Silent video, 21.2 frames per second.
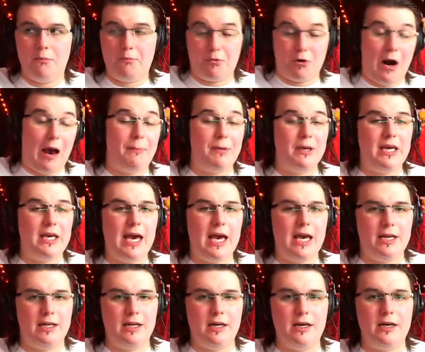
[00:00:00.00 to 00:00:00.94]

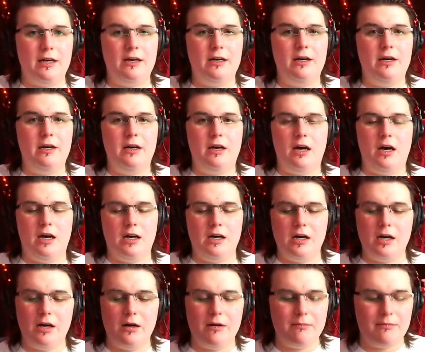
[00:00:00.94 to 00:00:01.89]
propaganda,
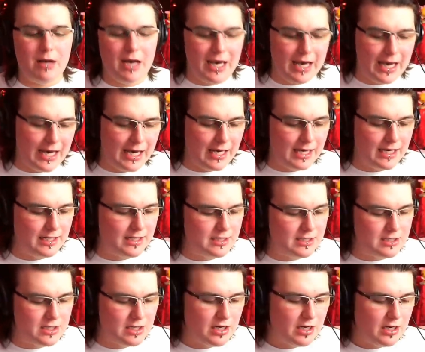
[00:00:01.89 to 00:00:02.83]
um,
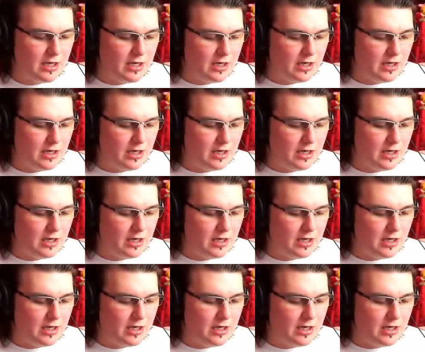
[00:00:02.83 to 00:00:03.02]
and